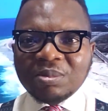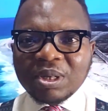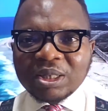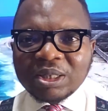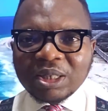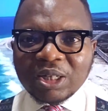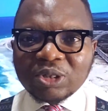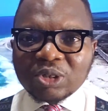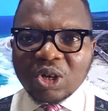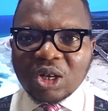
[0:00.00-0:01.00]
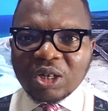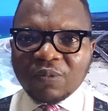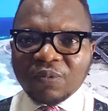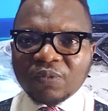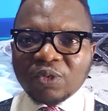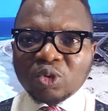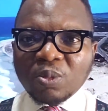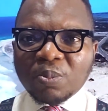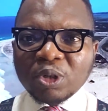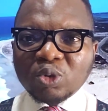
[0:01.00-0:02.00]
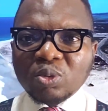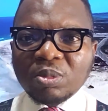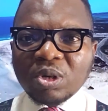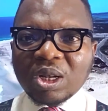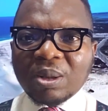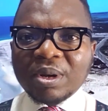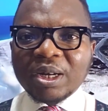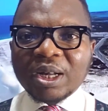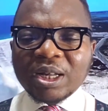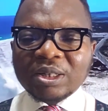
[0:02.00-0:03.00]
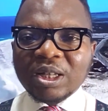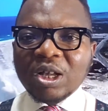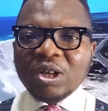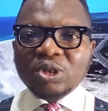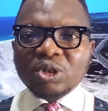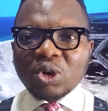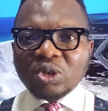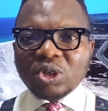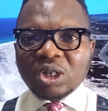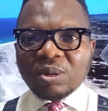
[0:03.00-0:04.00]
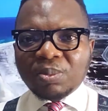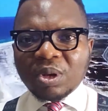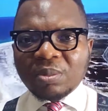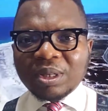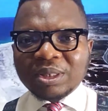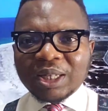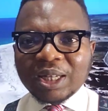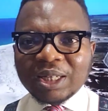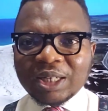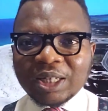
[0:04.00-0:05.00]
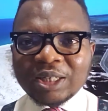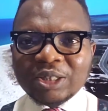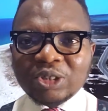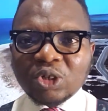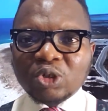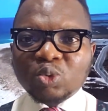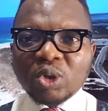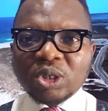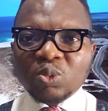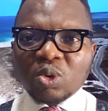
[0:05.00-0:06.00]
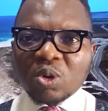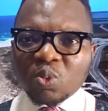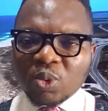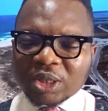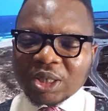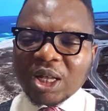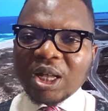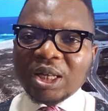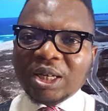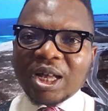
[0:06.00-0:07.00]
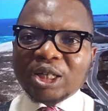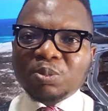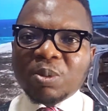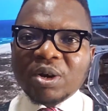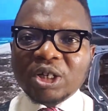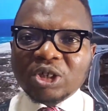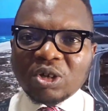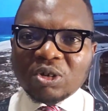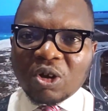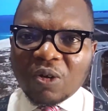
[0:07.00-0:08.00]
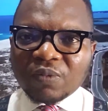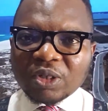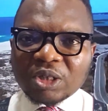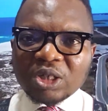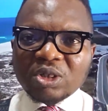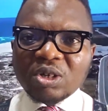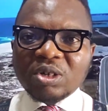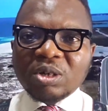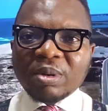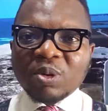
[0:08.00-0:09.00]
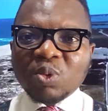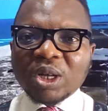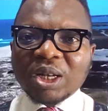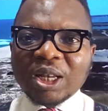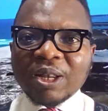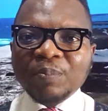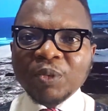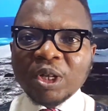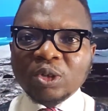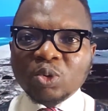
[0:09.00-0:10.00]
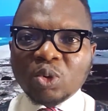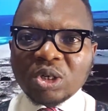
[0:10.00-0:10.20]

means a stunning 52.2 million Americans sought unemployment aid in just 21 weeks. The expiration of the 600 bi-weekly to